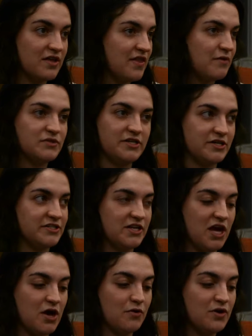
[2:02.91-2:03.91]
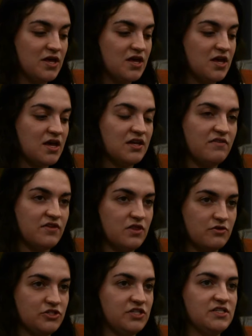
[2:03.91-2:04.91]
and that was years ago. And even
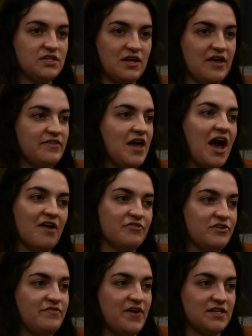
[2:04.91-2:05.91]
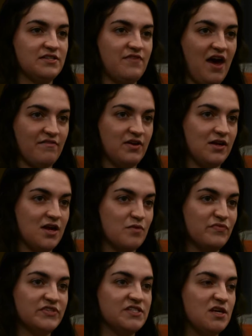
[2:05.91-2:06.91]
though she still had the after effects of having
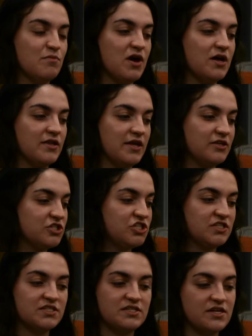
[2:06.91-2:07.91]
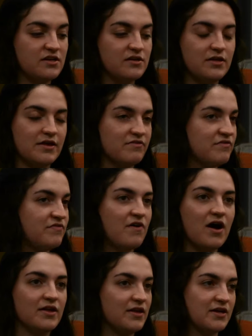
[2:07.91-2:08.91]
emphysema, like she still like
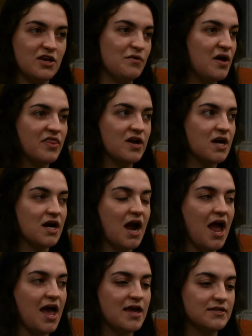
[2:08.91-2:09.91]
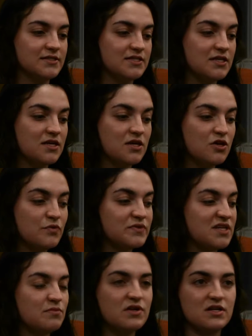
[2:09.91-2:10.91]
fought like no other, and
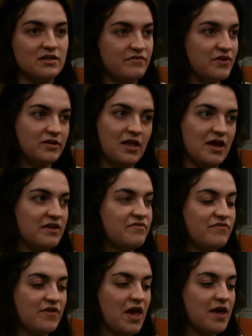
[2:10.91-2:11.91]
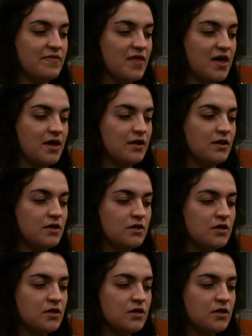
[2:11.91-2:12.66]
was able to live her life. And then,